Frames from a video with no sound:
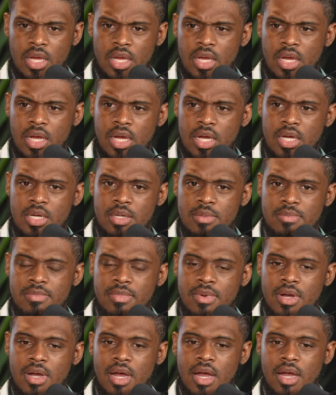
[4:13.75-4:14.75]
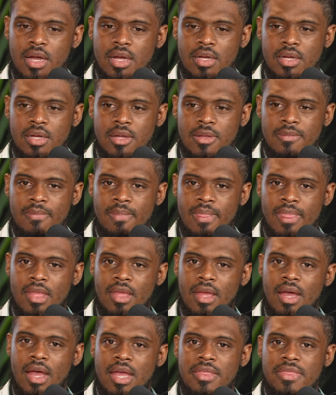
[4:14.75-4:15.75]
Um, or it
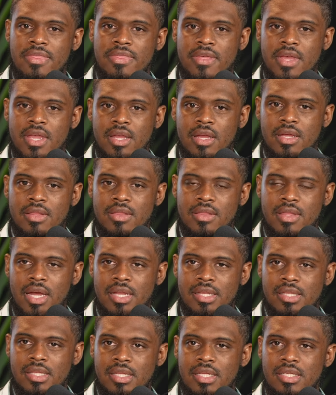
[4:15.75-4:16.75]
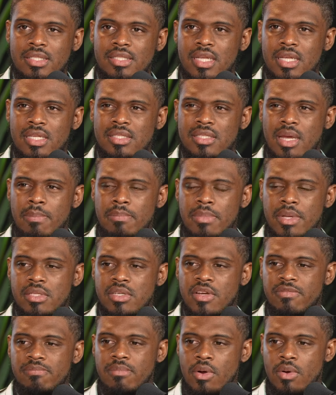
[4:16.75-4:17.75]
has. I think that it's it's a
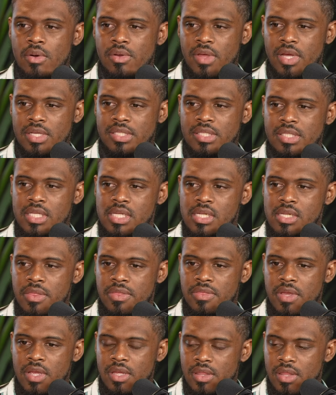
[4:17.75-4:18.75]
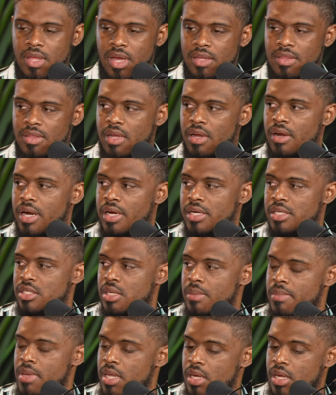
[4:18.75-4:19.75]
bit of both. I still think that there are
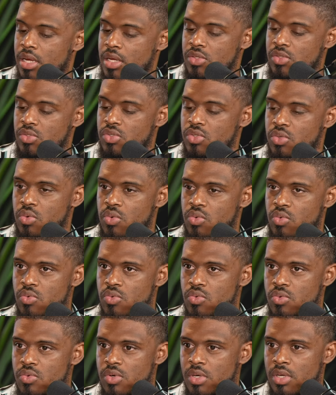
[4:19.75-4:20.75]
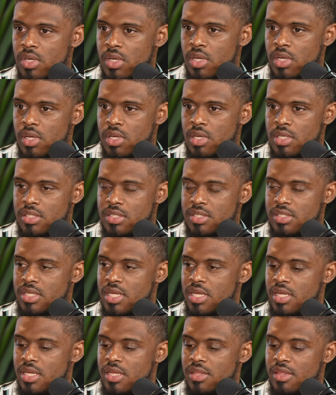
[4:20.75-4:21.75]
Jamaicans who
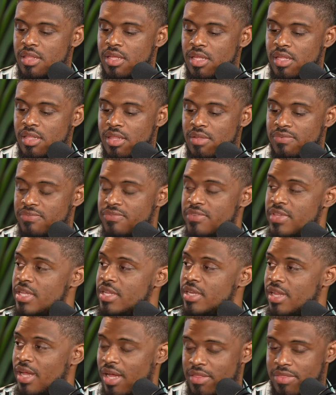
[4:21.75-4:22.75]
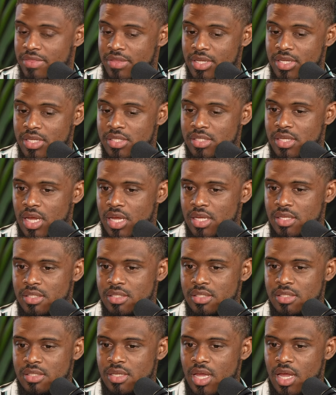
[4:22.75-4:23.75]
see the the field athletes
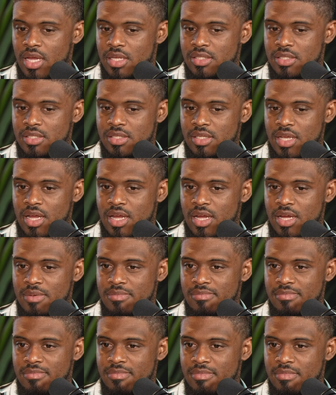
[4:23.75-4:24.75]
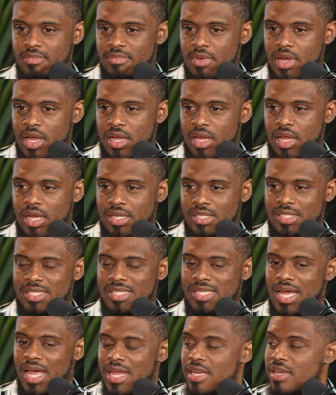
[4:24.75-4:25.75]
as as um a,
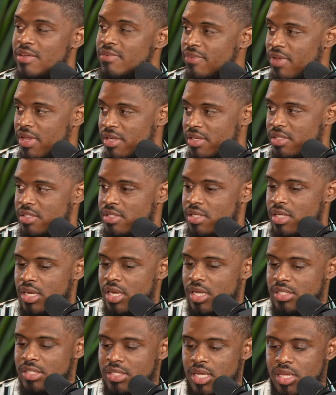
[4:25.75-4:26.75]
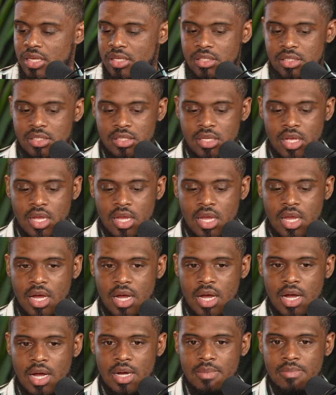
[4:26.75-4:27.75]
side event in a sense.
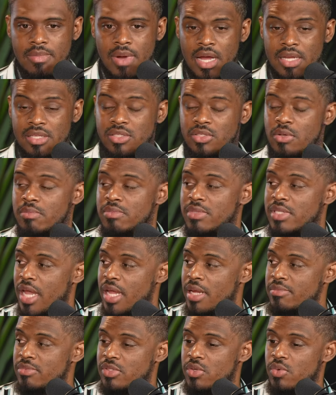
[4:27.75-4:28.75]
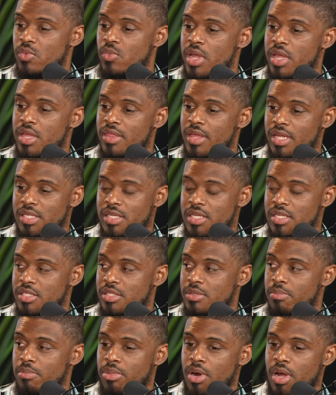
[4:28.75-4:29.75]
Um, and sometimes the way that
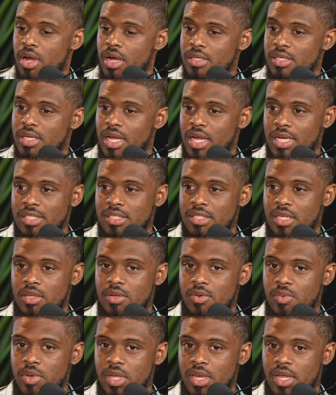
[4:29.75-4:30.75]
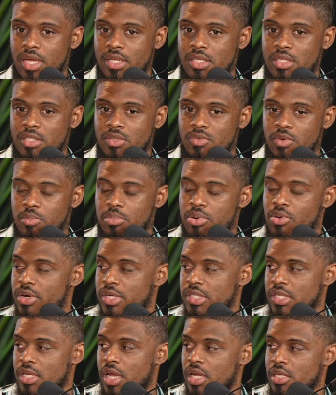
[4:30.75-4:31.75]
it's broadcast and the way that it's
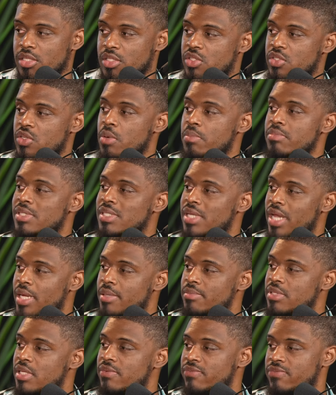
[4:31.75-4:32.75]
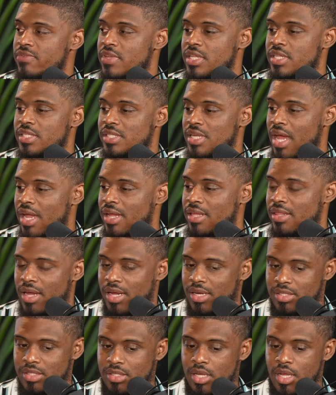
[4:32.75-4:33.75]
reported on, sometimes it feels like
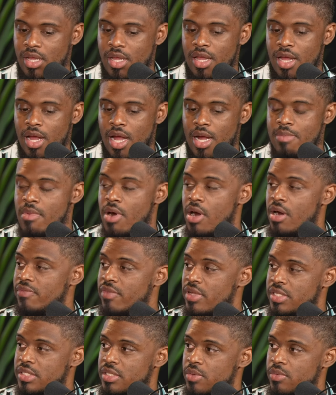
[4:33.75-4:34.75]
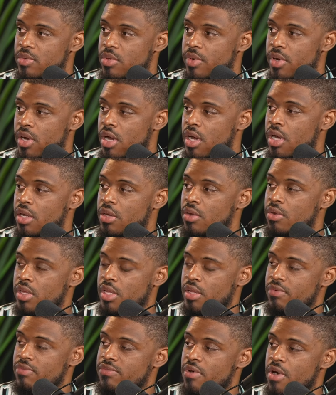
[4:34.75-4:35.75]
that. Um, obviously, we were all
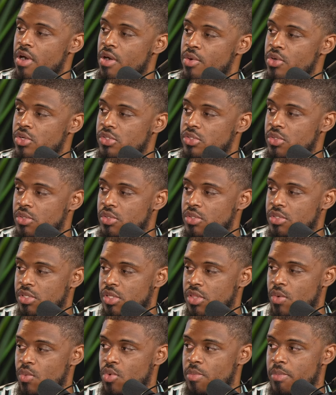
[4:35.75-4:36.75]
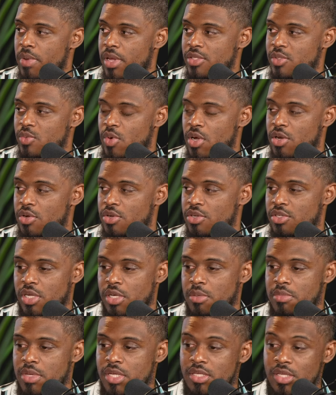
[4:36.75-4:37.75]
looking forward to to the women's
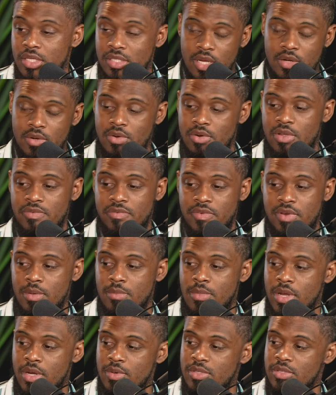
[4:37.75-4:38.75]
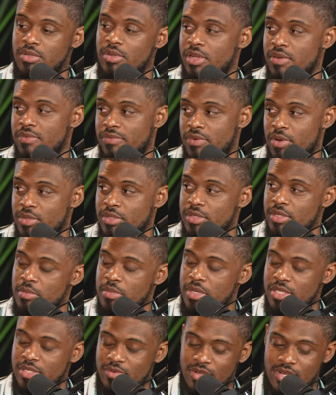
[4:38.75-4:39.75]
100 meters. I don't know if anybody was looking forward to the
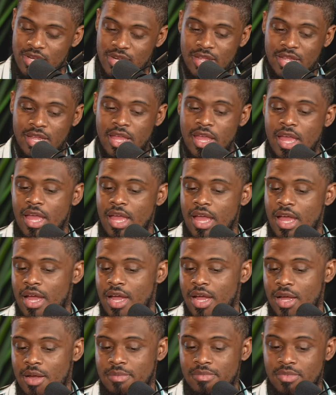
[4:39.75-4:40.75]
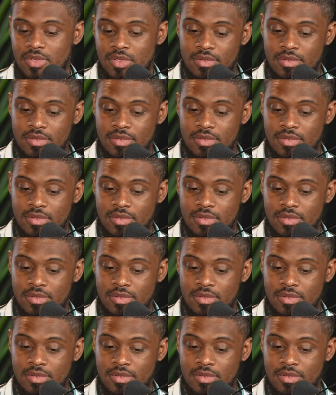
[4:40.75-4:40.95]
mixed relay, um,